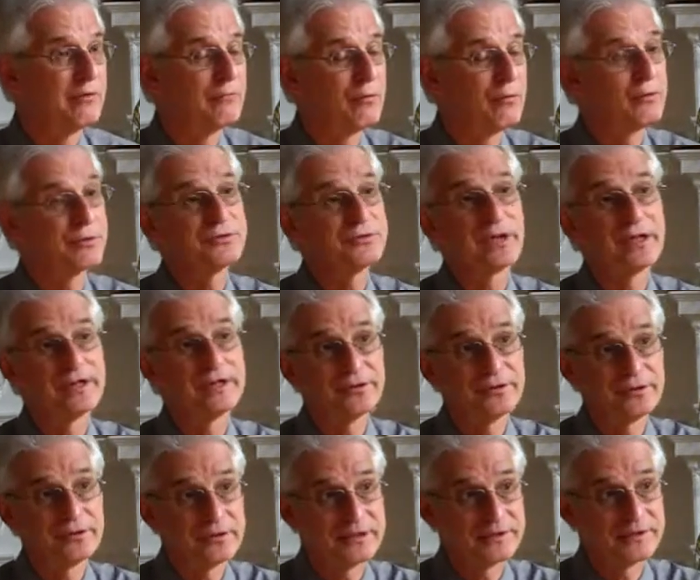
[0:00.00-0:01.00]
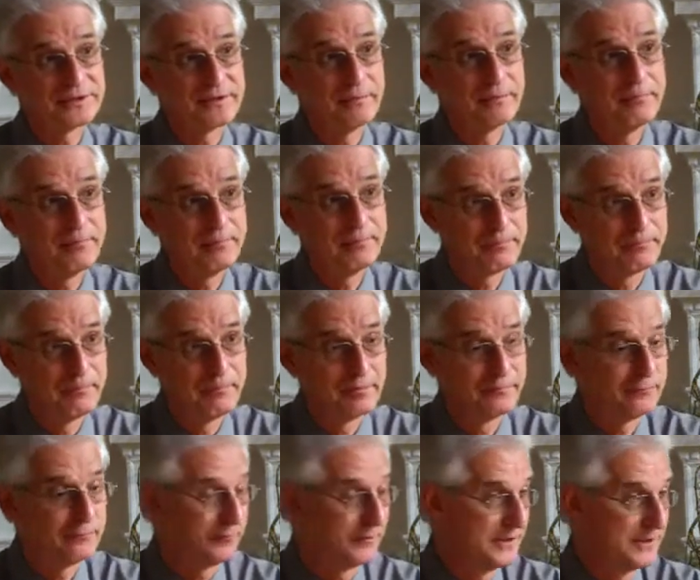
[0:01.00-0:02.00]
What we're trying to do is,
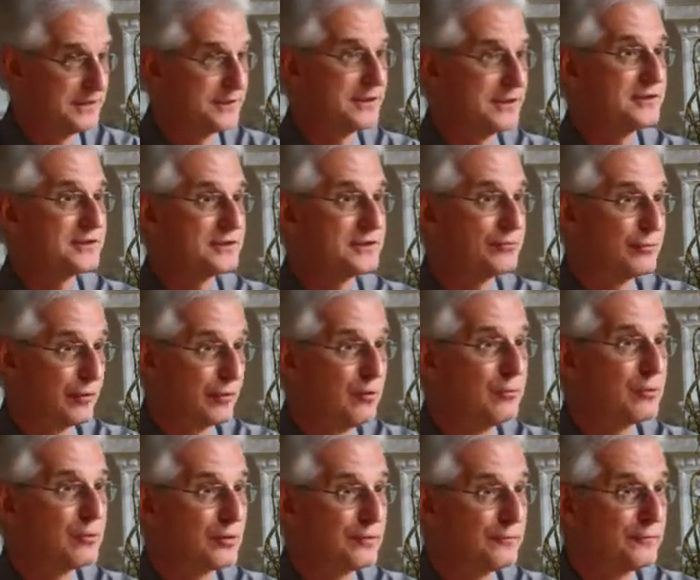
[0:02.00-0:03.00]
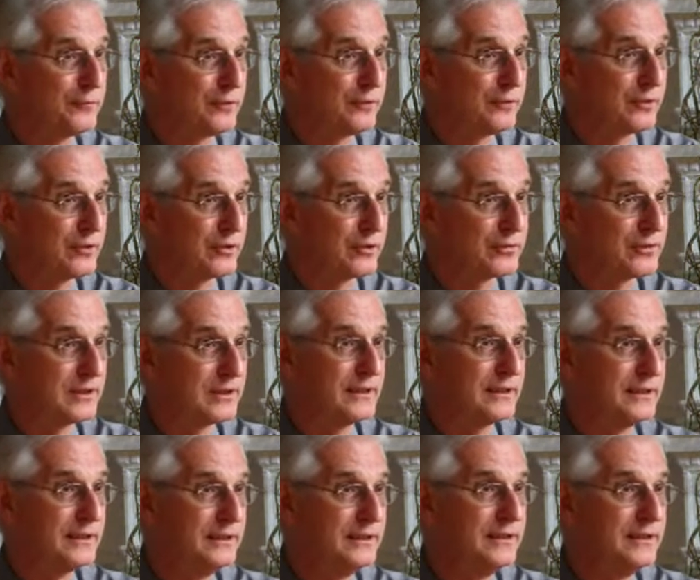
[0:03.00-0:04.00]
for instance, grow more food
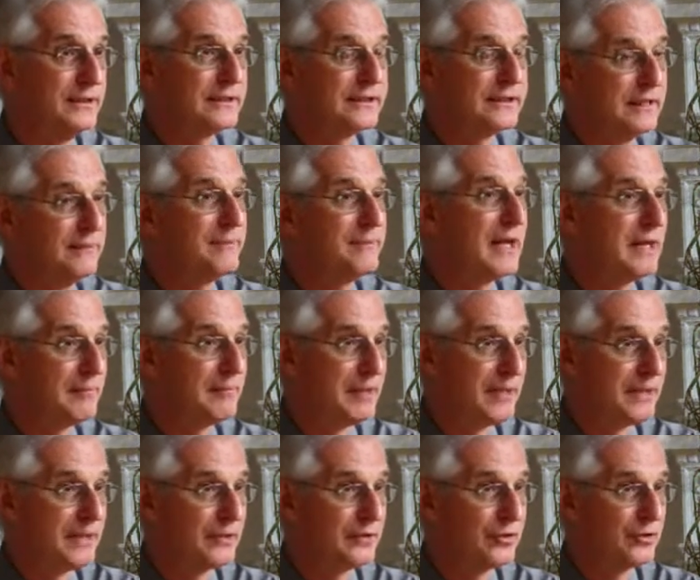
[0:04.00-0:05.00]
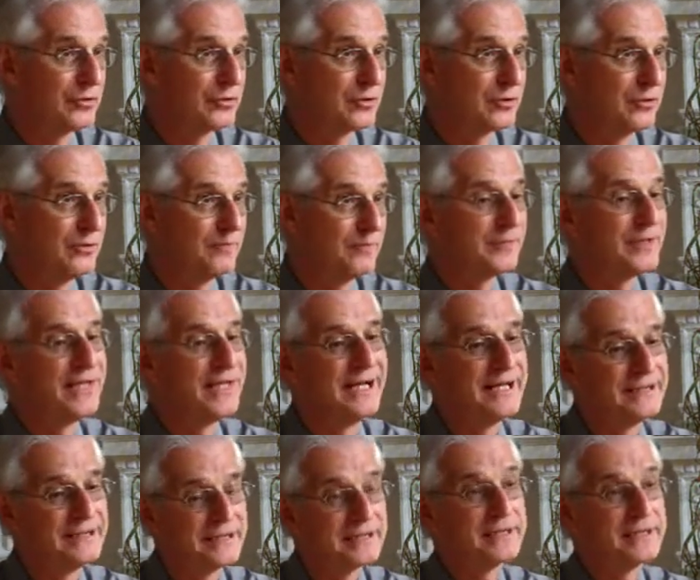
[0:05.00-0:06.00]
locally, keep that money local,
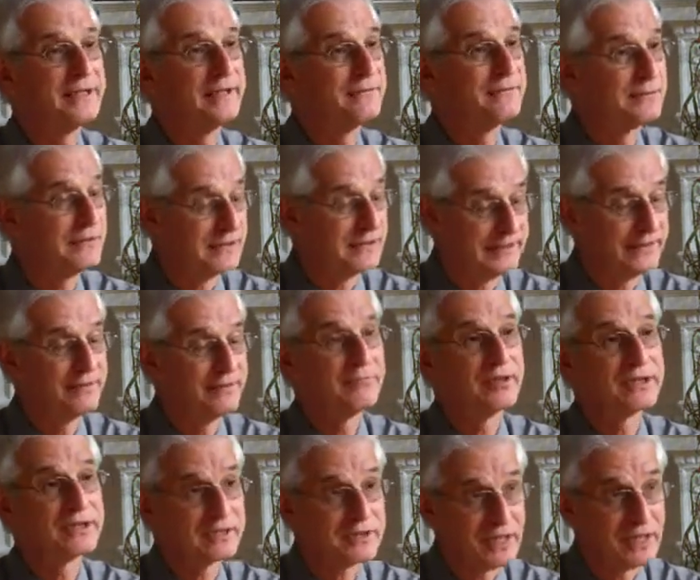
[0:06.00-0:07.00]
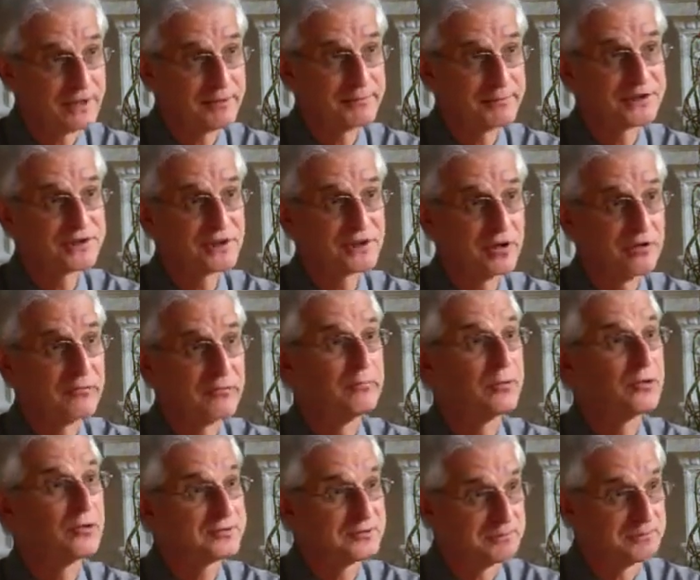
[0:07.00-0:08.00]
and then get, again, what economists call
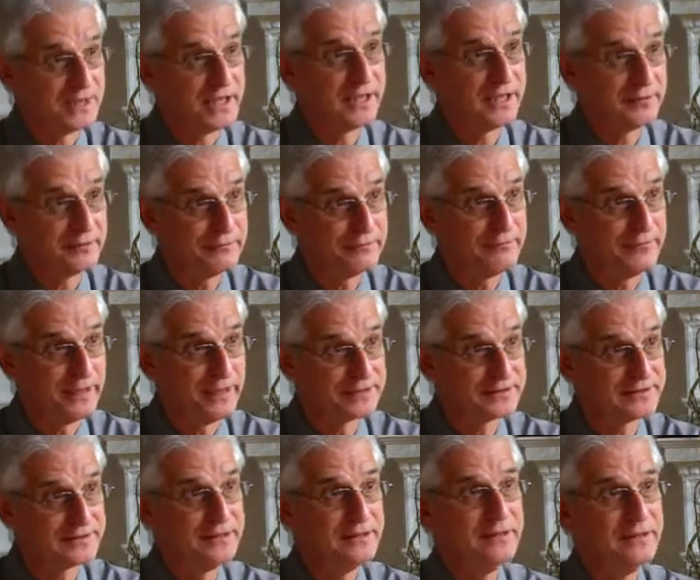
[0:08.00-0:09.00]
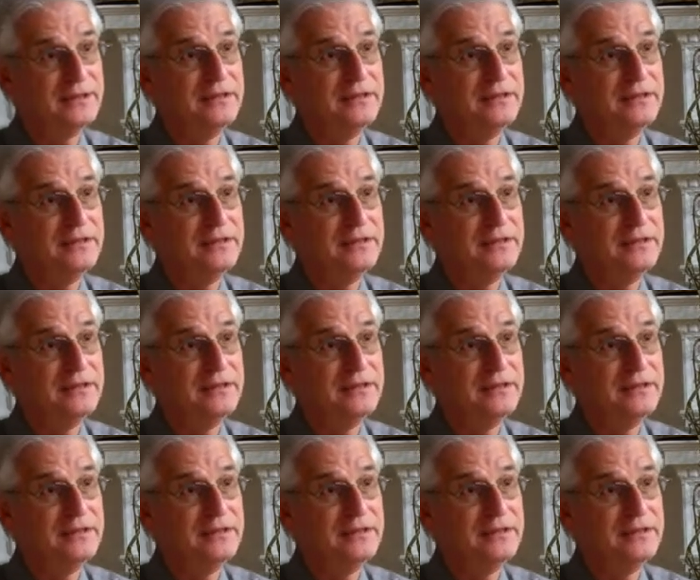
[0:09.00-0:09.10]
a multiplier effect.